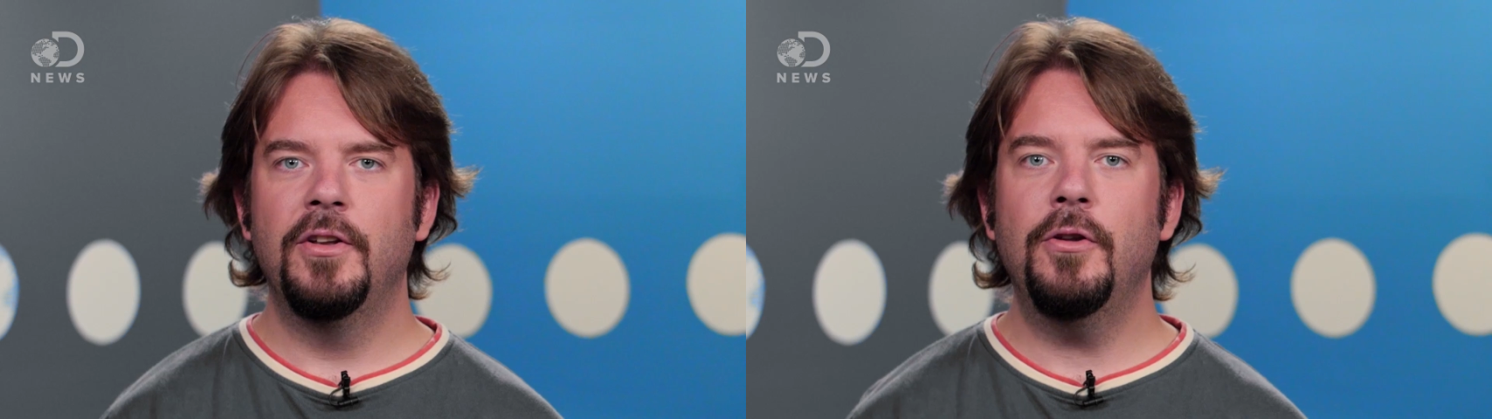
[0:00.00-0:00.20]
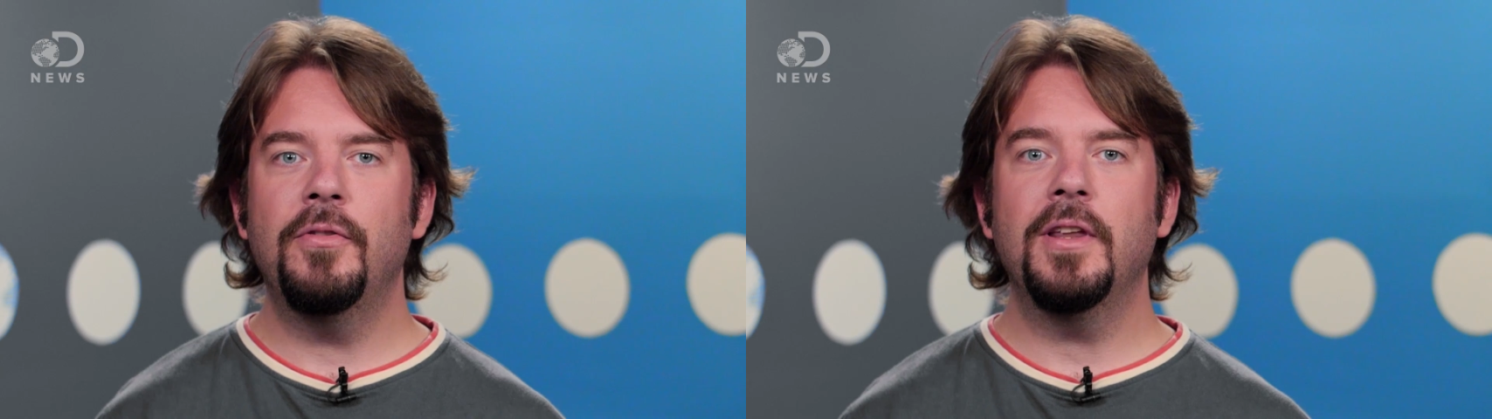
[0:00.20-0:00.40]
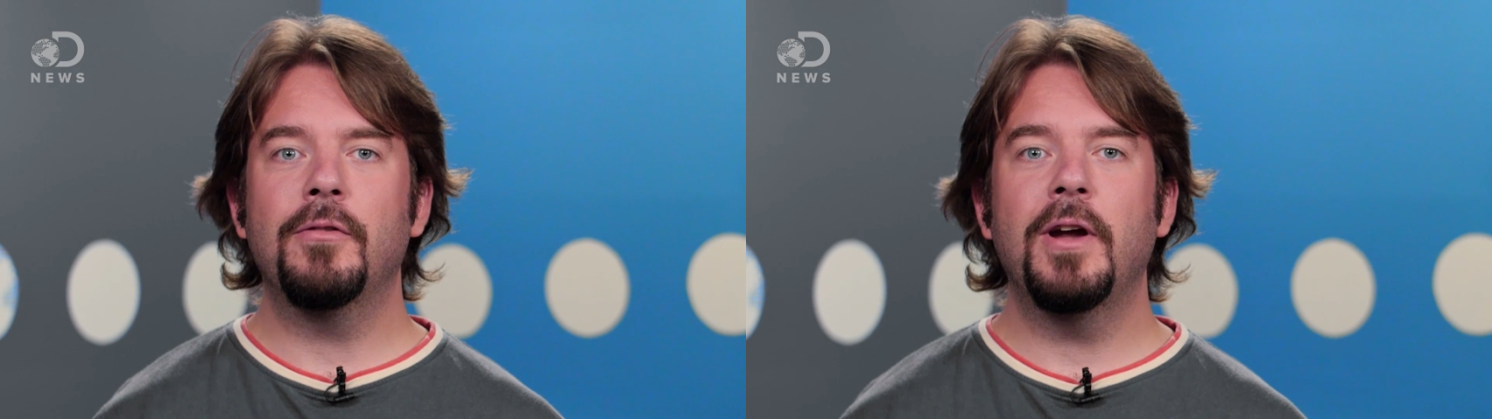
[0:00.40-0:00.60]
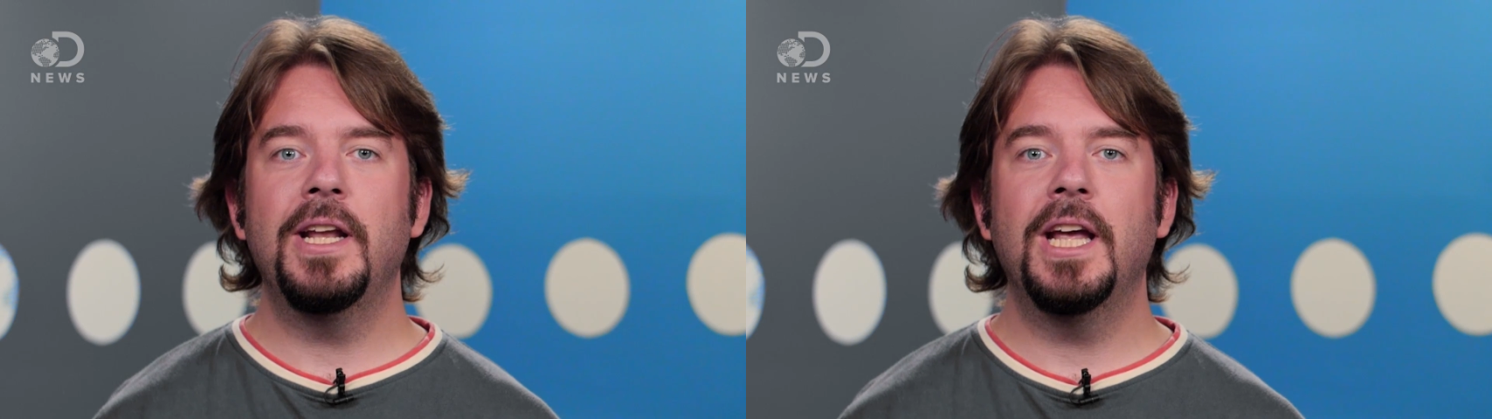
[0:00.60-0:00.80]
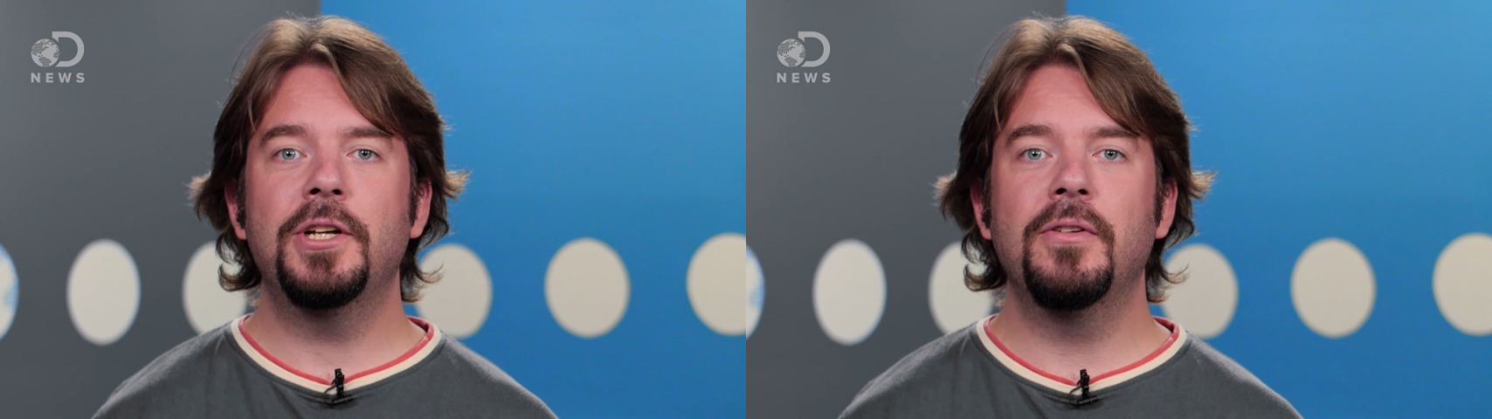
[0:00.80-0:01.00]
Do you think the
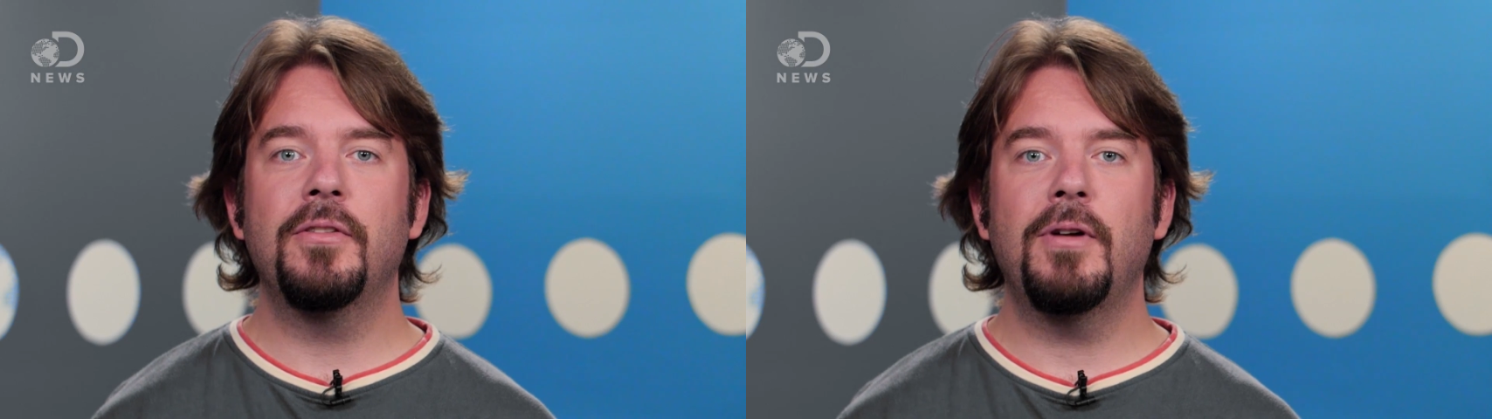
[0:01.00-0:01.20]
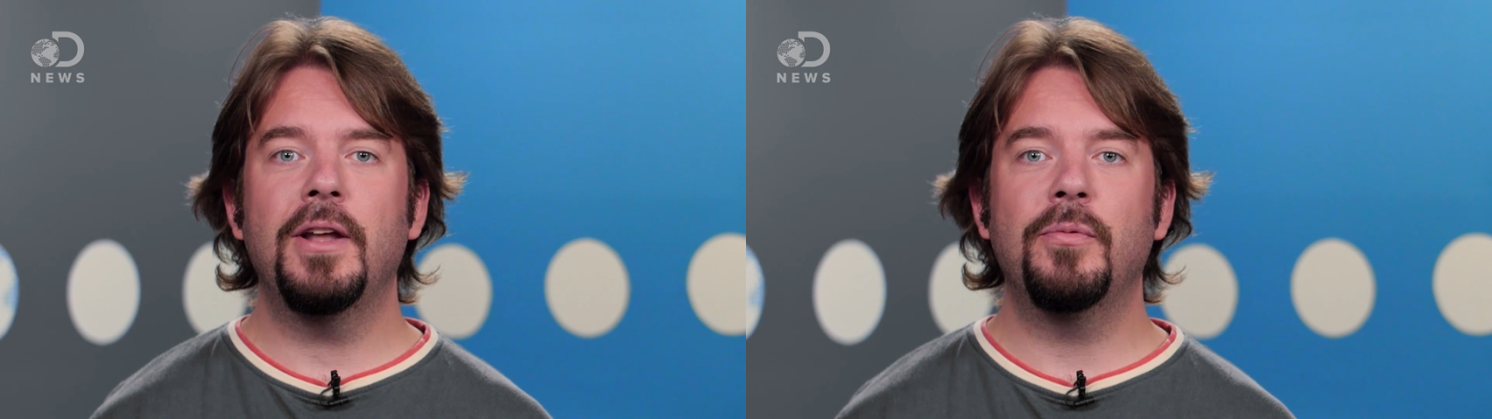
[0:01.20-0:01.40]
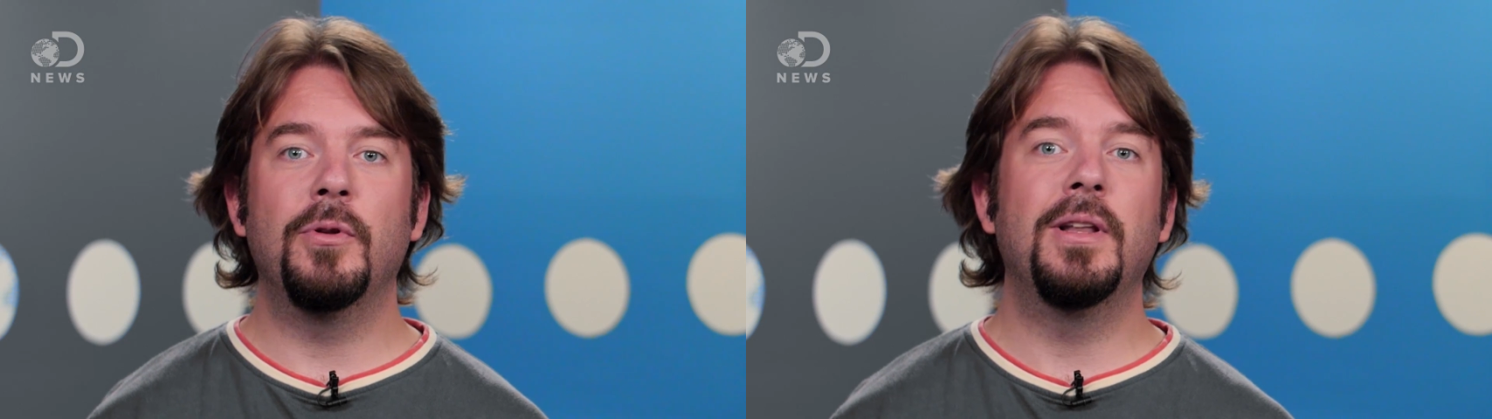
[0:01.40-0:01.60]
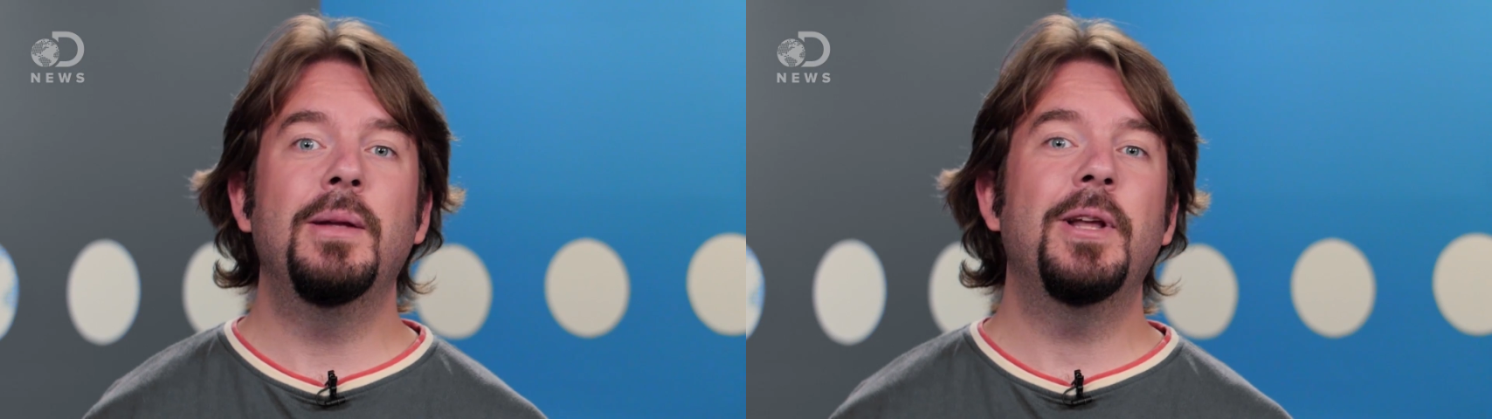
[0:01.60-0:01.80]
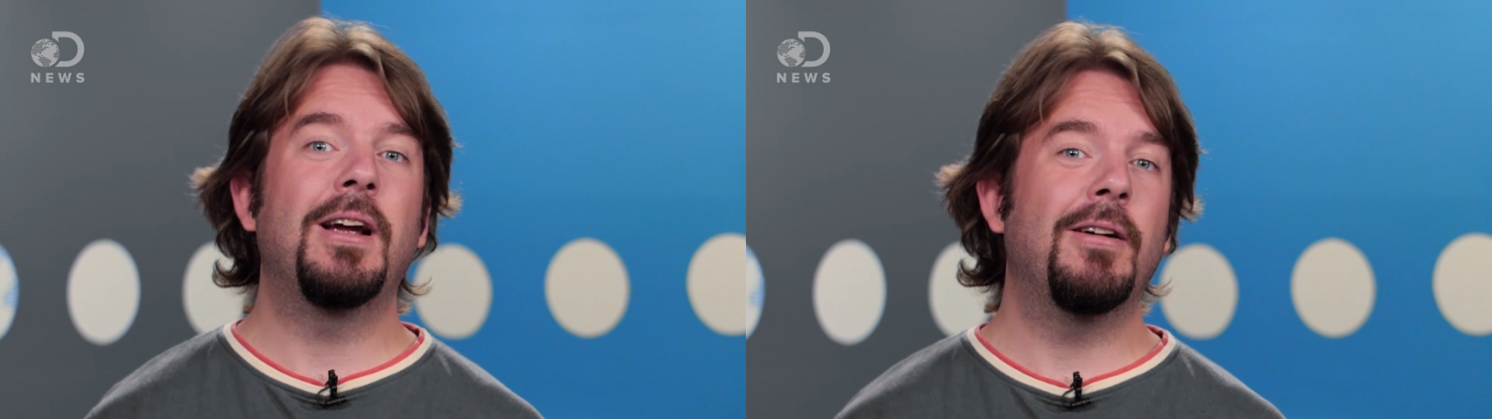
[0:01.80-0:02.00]
radiation threat will
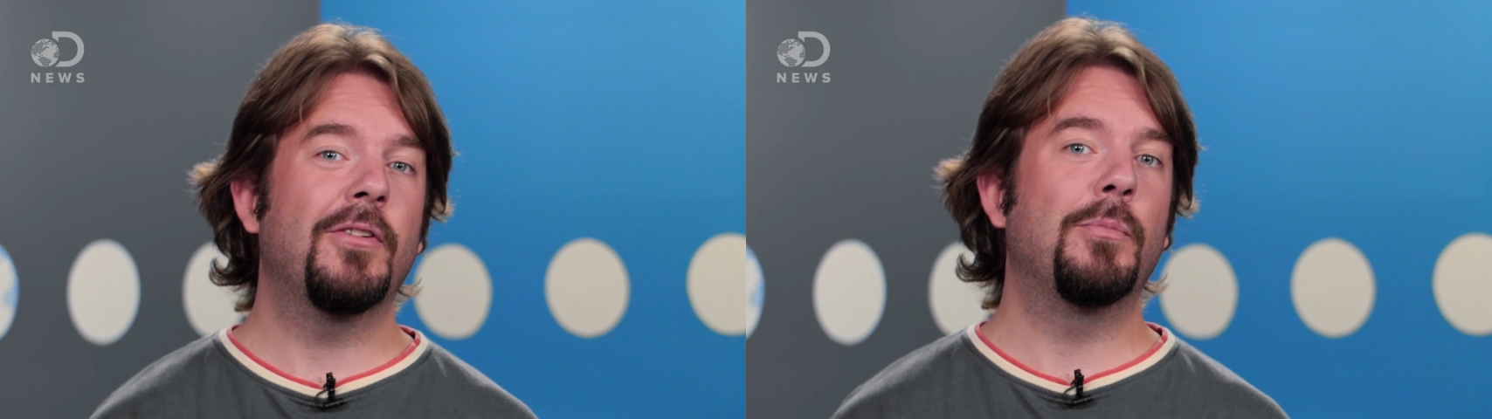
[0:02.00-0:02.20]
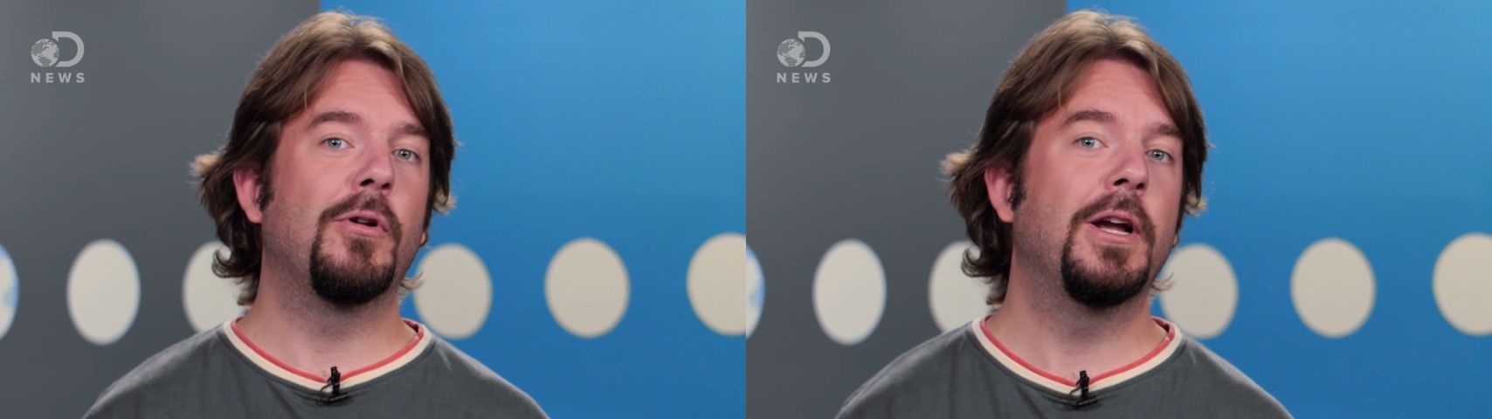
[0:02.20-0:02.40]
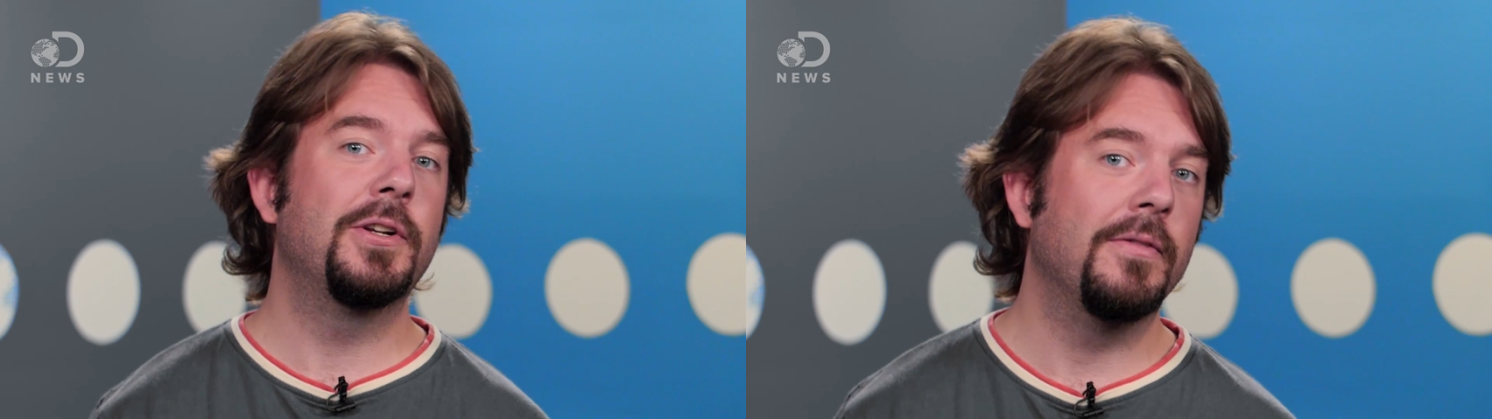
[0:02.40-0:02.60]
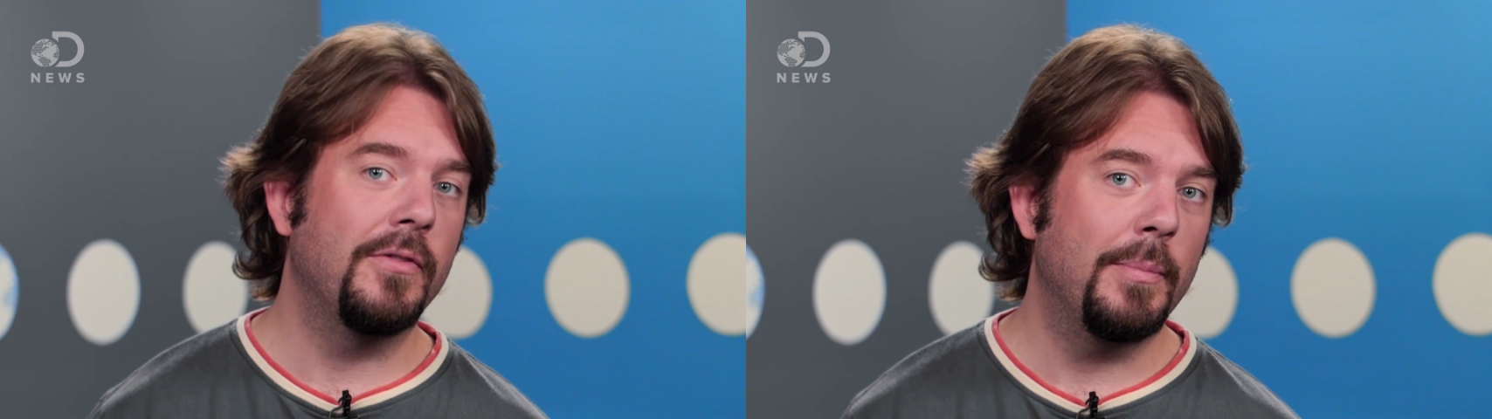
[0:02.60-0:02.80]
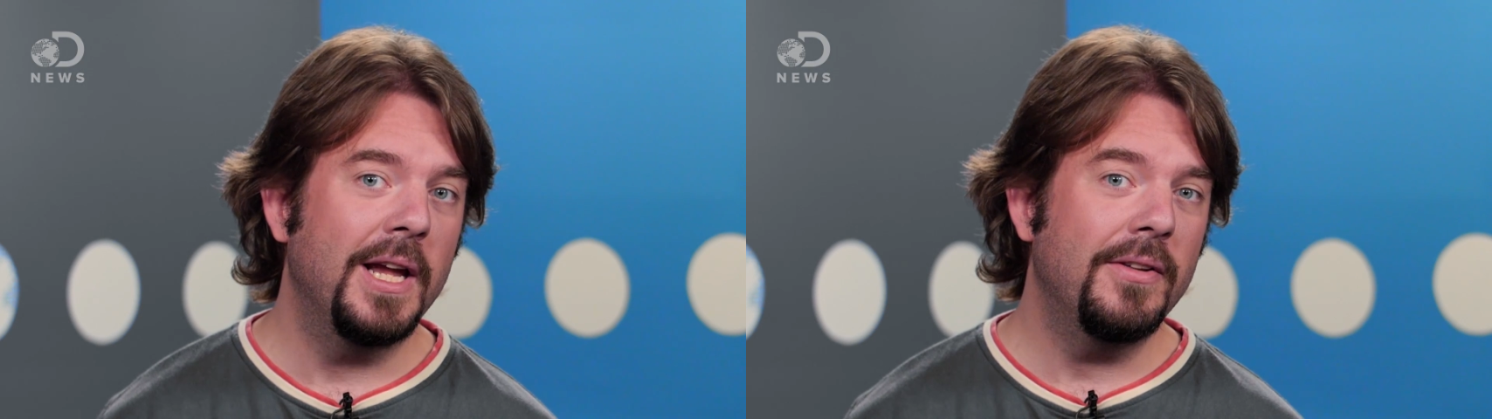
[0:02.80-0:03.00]
limit our exploration of
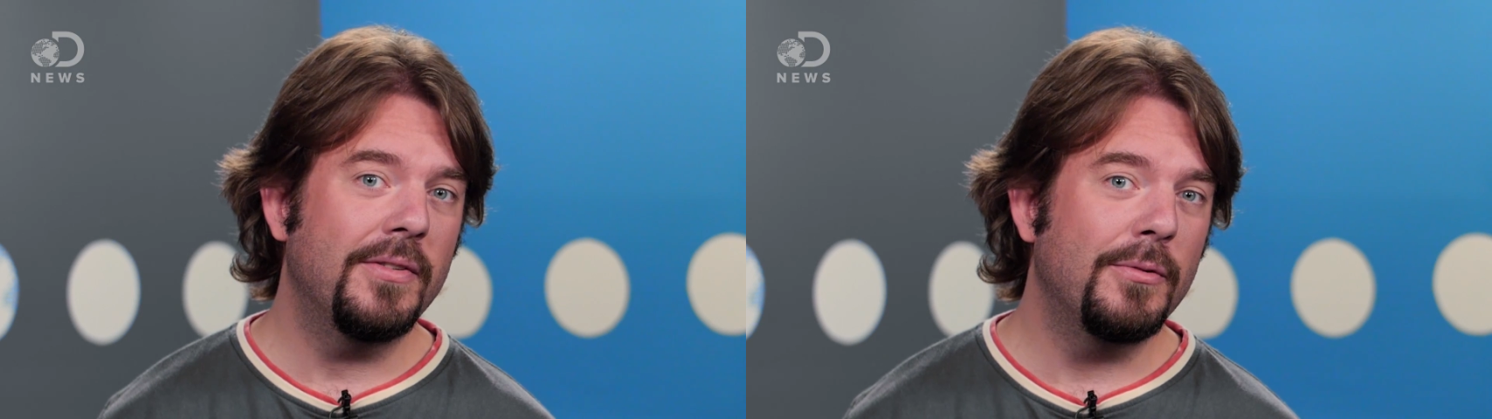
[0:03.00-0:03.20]
space,